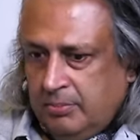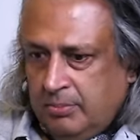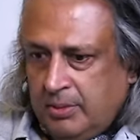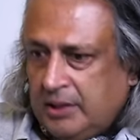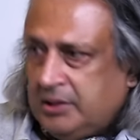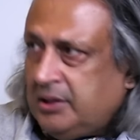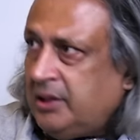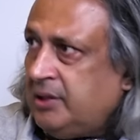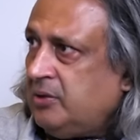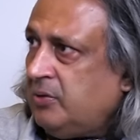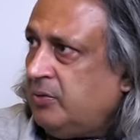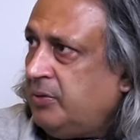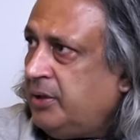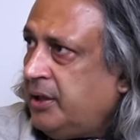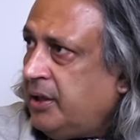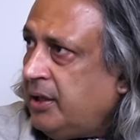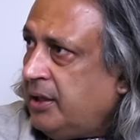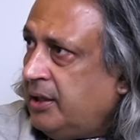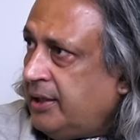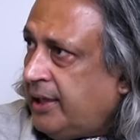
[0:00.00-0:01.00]
blessings of the
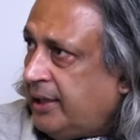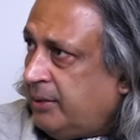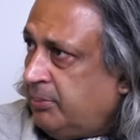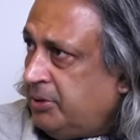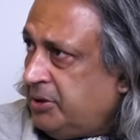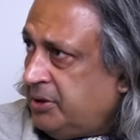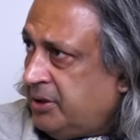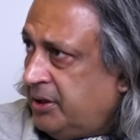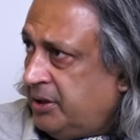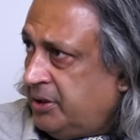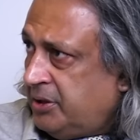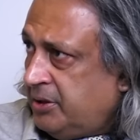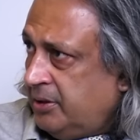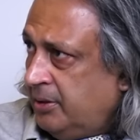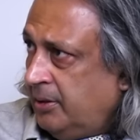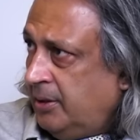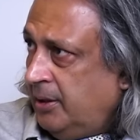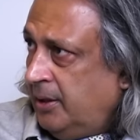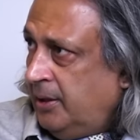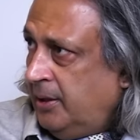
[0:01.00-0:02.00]
current administration
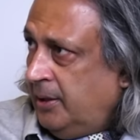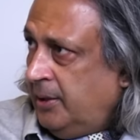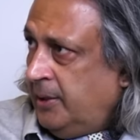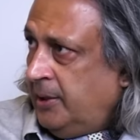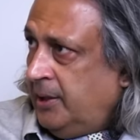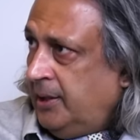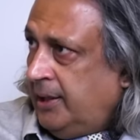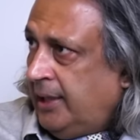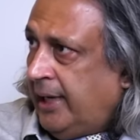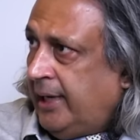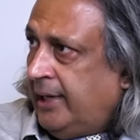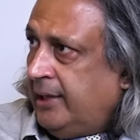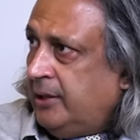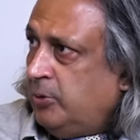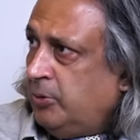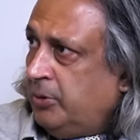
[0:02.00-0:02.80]
and